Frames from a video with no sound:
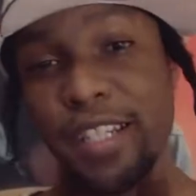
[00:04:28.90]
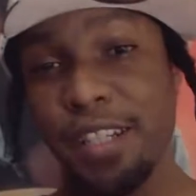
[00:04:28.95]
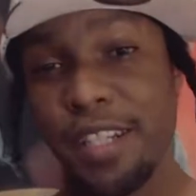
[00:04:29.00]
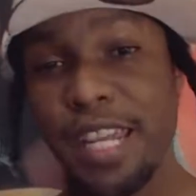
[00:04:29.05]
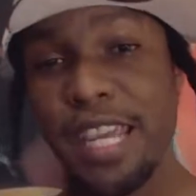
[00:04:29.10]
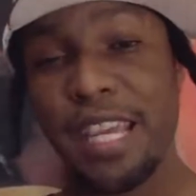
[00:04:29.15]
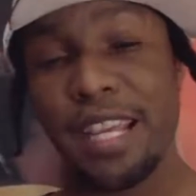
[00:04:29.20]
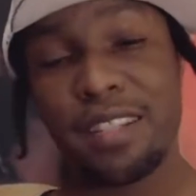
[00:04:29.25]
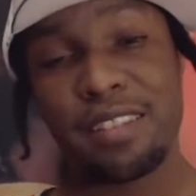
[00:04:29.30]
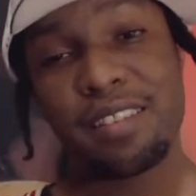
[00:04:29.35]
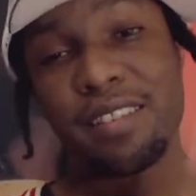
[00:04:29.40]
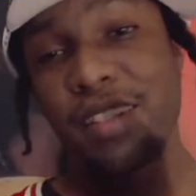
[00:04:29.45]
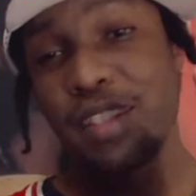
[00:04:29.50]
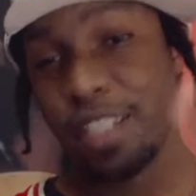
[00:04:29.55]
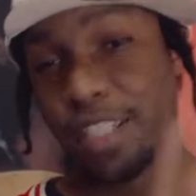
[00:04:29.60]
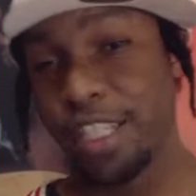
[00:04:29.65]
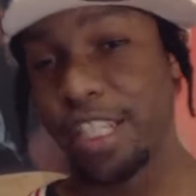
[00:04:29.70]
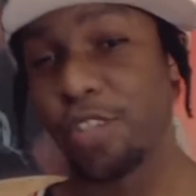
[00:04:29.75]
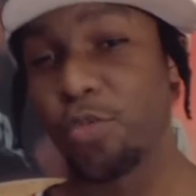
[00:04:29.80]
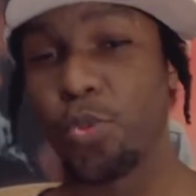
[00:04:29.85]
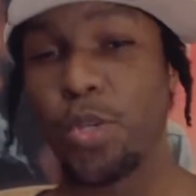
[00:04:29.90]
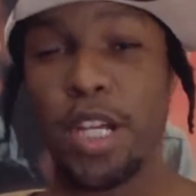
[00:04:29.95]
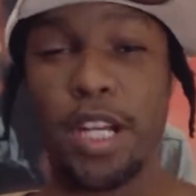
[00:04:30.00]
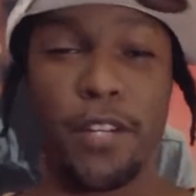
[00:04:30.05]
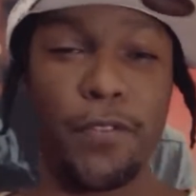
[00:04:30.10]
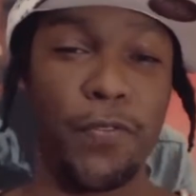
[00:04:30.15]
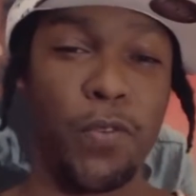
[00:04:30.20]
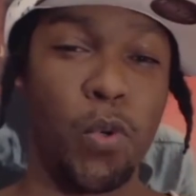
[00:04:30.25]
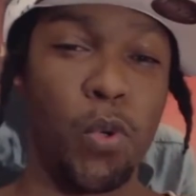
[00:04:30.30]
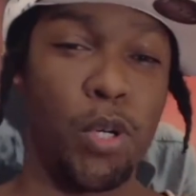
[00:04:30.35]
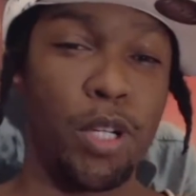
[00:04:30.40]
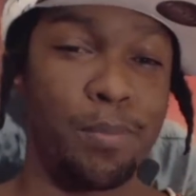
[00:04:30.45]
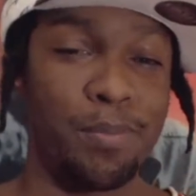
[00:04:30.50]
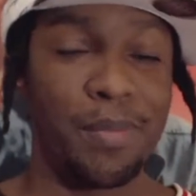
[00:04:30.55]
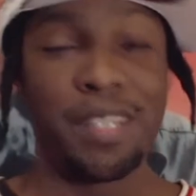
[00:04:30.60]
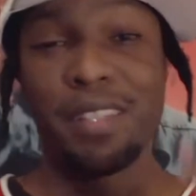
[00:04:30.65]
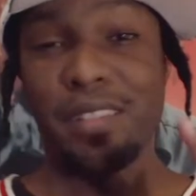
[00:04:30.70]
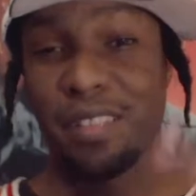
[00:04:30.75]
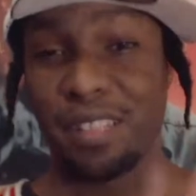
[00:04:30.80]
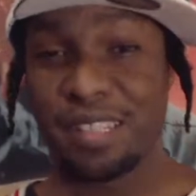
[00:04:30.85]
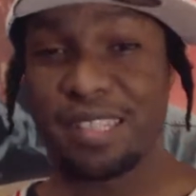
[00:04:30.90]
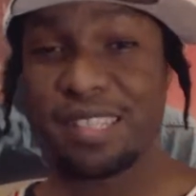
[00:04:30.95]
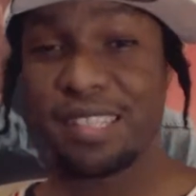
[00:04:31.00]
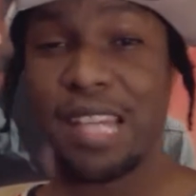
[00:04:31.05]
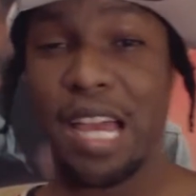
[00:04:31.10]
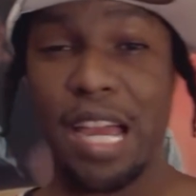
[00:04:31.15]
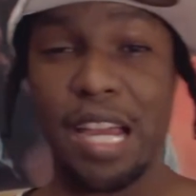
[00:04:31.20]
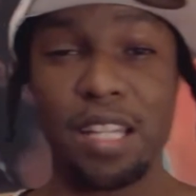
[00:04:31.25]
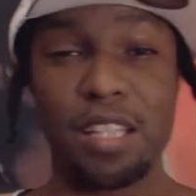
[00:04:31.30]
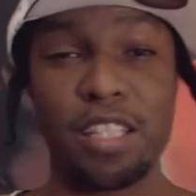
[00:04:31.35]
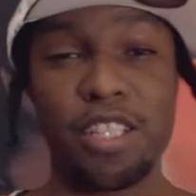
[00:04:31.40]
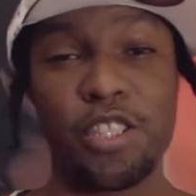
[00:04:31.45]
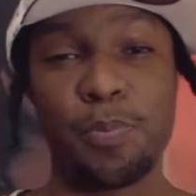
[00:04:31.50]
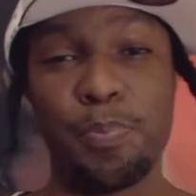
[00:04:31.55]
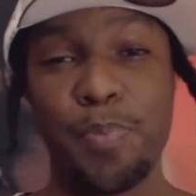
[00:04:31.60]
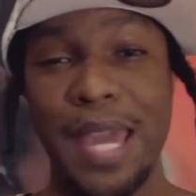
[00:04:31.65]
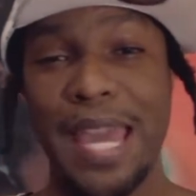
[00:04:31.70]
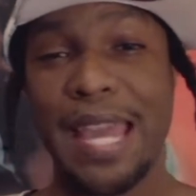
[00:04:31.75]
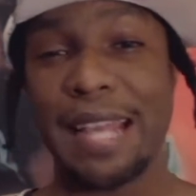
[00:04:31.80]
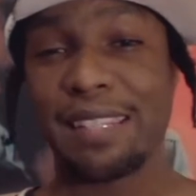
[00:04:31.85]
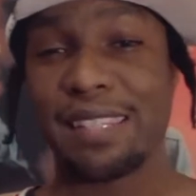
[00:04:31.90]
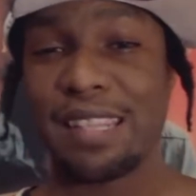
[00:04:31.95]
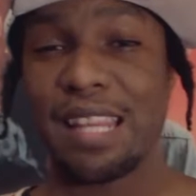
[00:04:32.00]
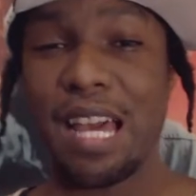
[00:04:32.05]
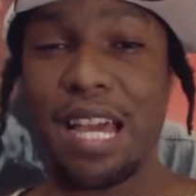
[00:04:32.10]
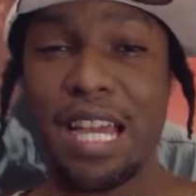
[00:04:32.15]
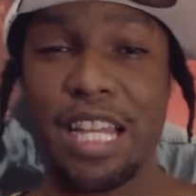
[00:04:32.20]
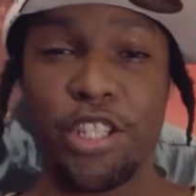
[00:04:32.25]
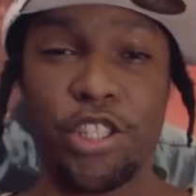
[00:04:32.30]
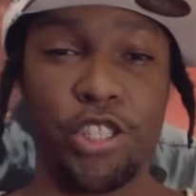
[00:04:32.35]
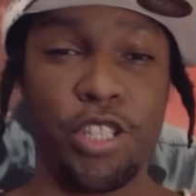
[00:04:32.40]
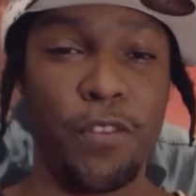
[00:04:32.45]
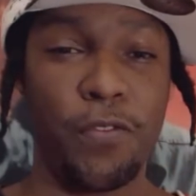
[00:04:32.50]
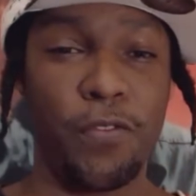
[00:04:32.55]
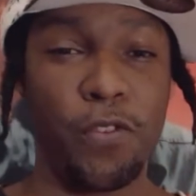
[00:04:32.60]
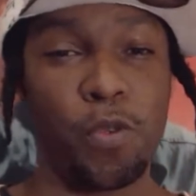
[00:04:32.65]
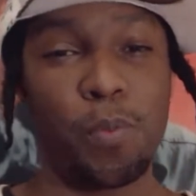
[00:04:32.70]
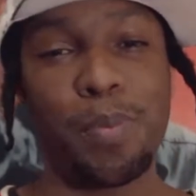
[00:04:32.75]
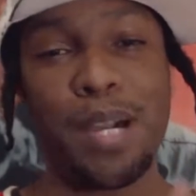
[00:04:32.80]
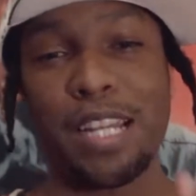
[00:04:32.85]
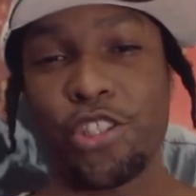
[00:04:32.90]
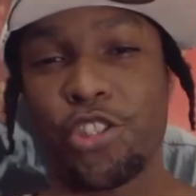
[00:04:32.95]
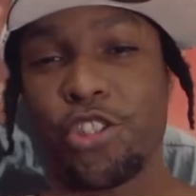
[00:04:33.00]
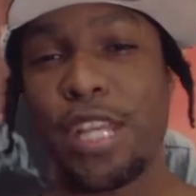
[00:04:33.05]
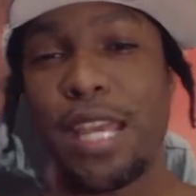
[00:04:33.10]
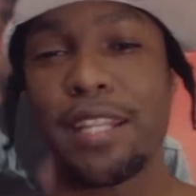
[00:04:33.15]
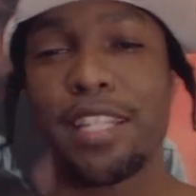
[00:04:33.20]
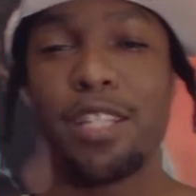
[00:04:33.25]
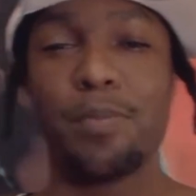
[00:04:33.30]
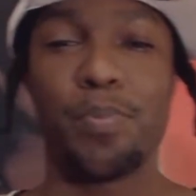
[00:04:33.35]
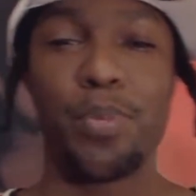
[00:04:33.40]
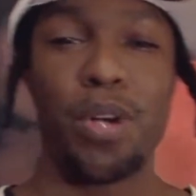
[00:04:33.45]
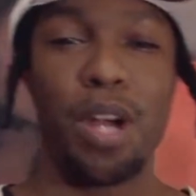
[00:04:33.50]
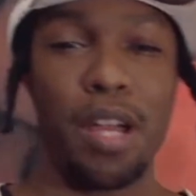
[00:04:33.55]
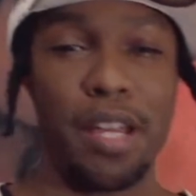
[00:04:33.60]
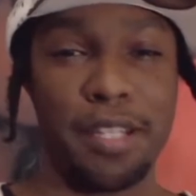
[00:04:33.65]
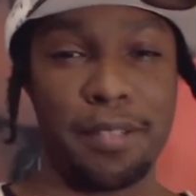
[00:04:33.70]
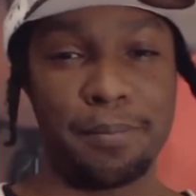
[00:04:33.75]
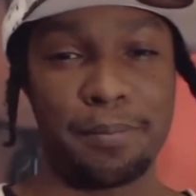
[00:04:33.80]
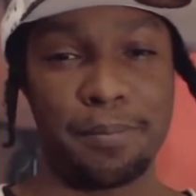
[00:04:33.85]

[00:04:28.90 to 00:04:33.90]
Next, get ready for it, the stylish backslide shuffle by Jackie Bryant.